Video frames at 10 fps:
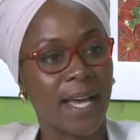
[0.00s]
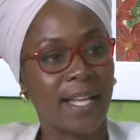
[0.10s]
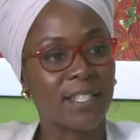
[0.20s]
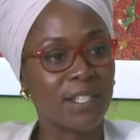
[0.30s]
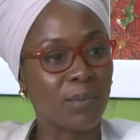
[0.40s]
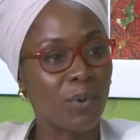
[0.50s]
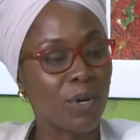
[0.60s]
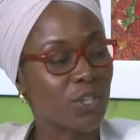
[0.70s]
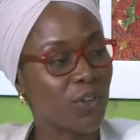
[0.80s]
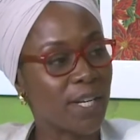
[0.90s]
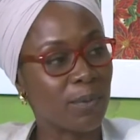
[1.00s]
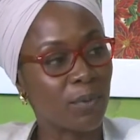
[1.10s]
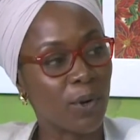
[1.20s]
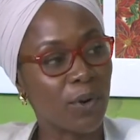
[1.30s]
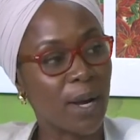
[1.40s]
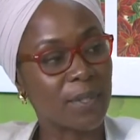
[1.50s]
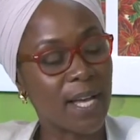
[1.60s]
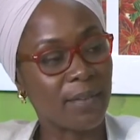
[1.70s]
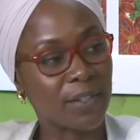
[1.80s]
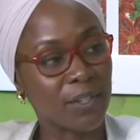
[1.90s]
and to support training programs
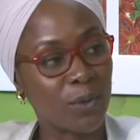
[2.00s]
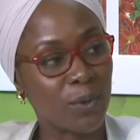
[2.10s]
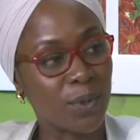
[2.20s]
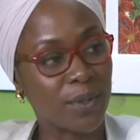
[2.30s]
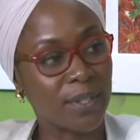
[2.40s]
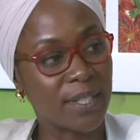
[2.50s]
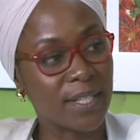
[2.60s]
after school.